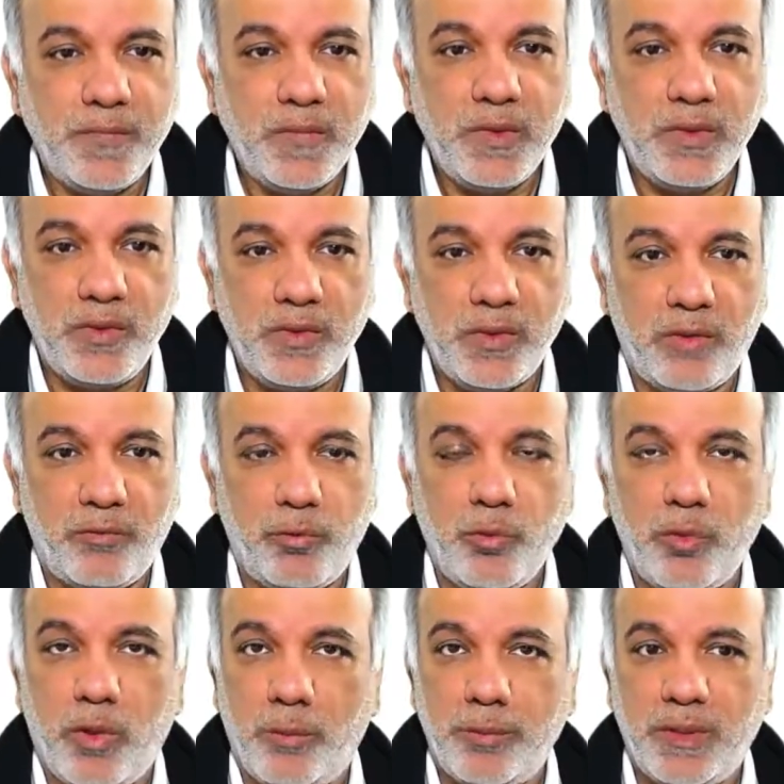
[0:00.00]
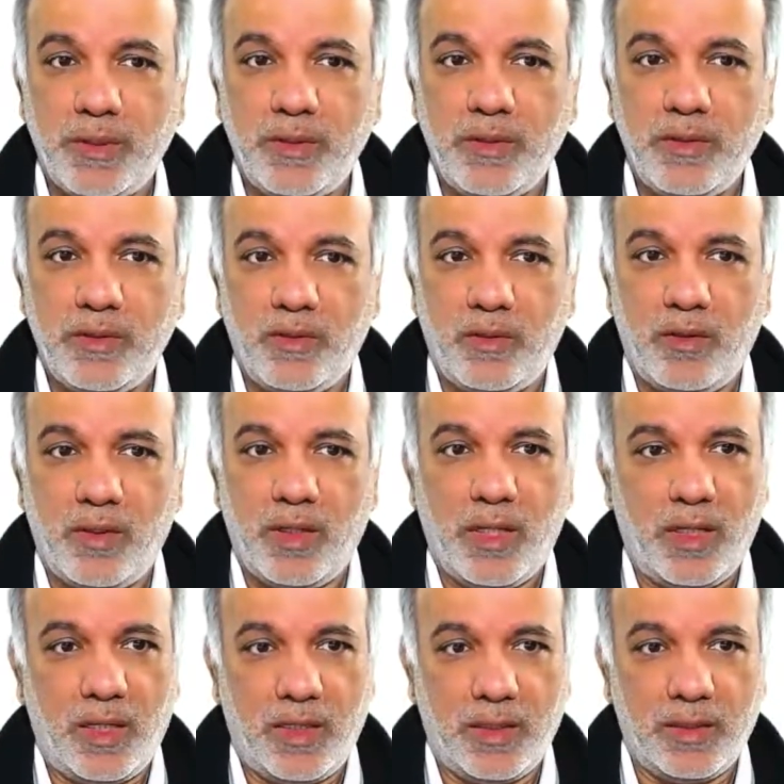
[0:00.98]
You have two options:
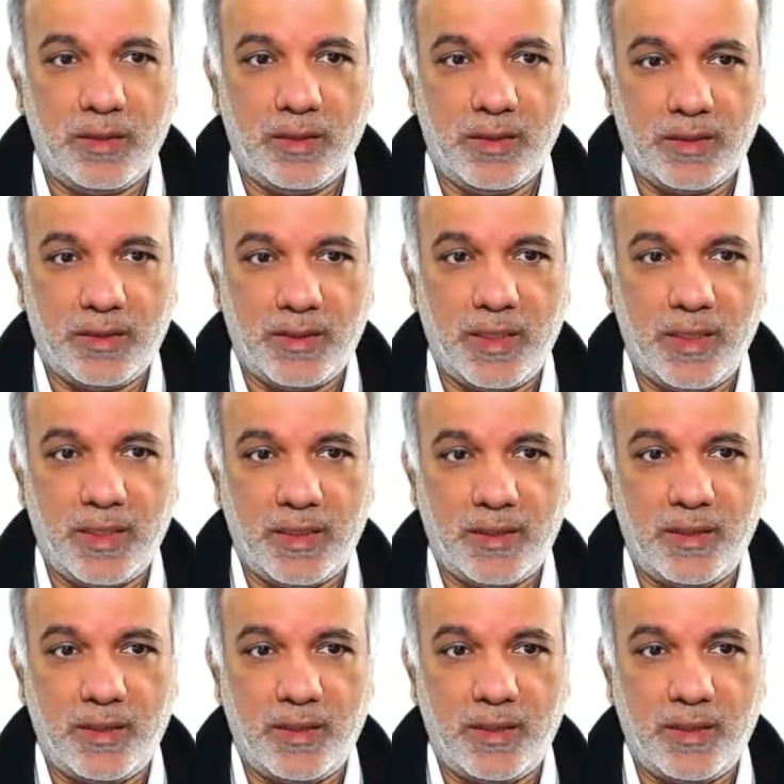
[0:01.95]
either select